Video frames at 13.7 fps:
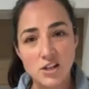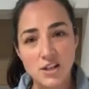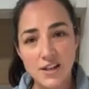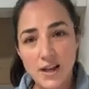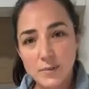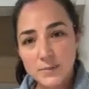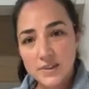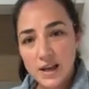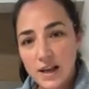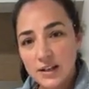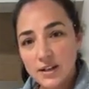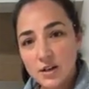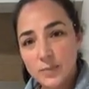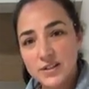actually comes out
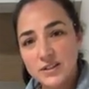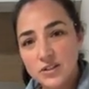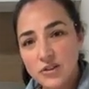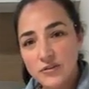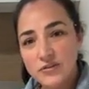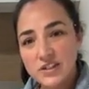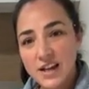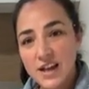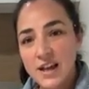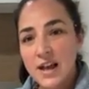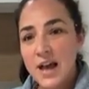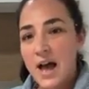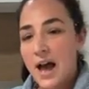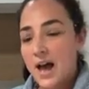a little bit softer,
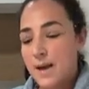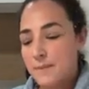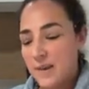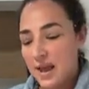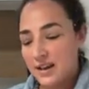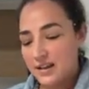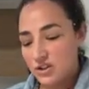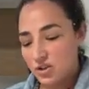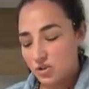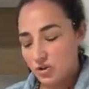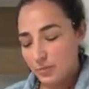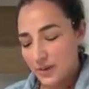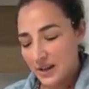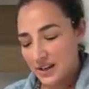a
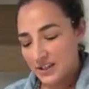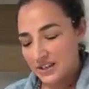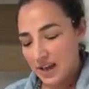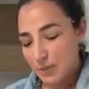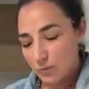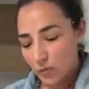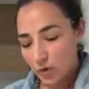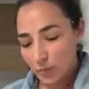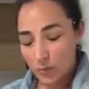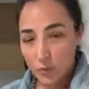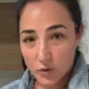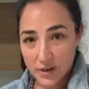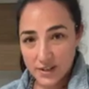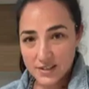little bit more
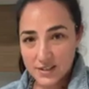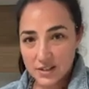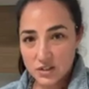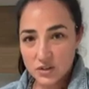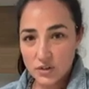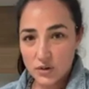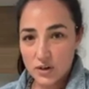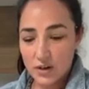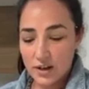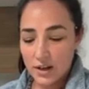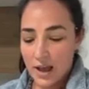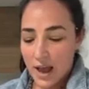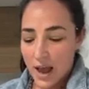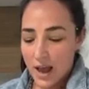moist. So
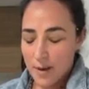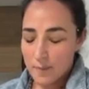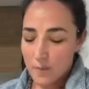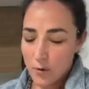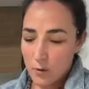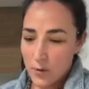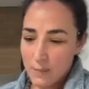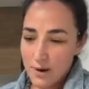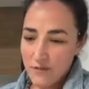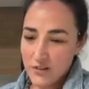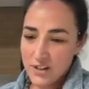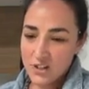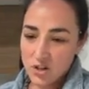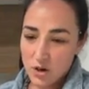one of my
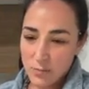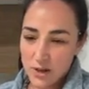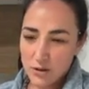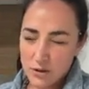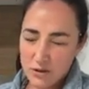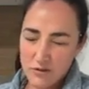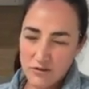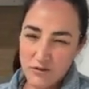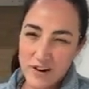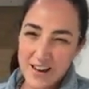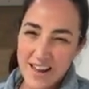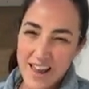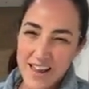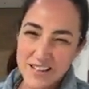friends told me
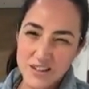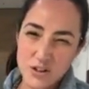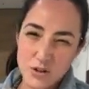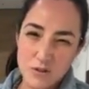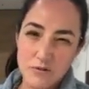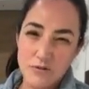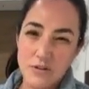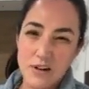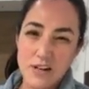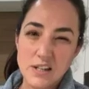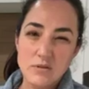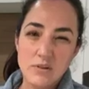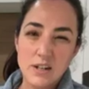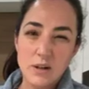gluten-free cakes don't
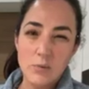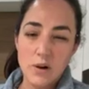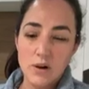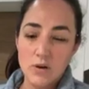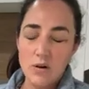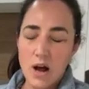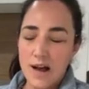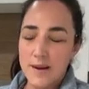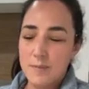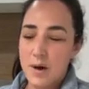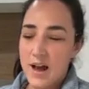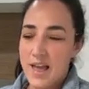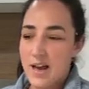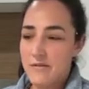freeze really well.
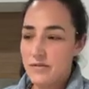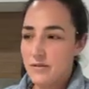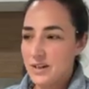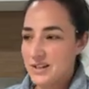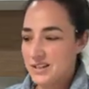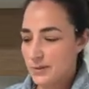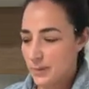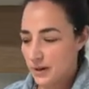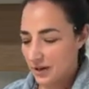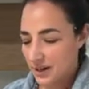I haven't really